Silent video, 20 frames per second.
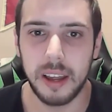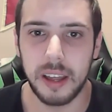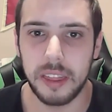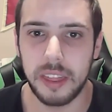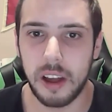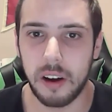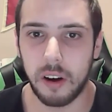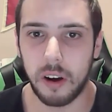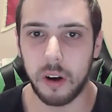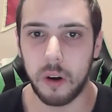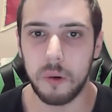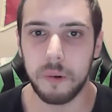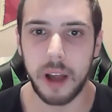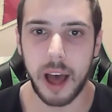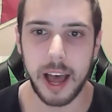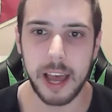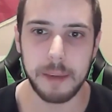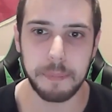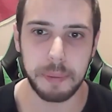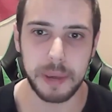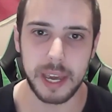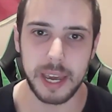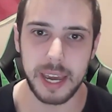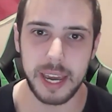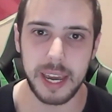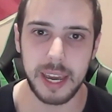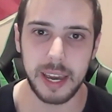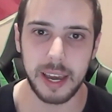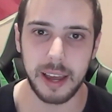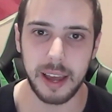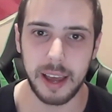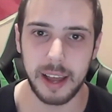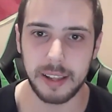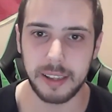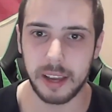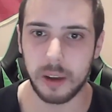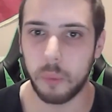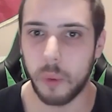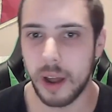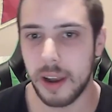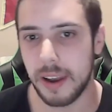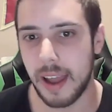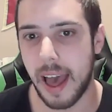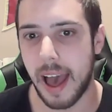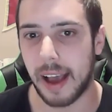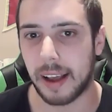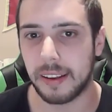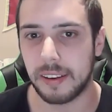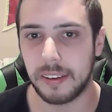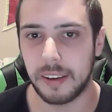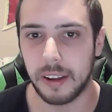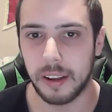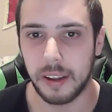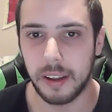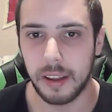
their own IP. It's like, what next?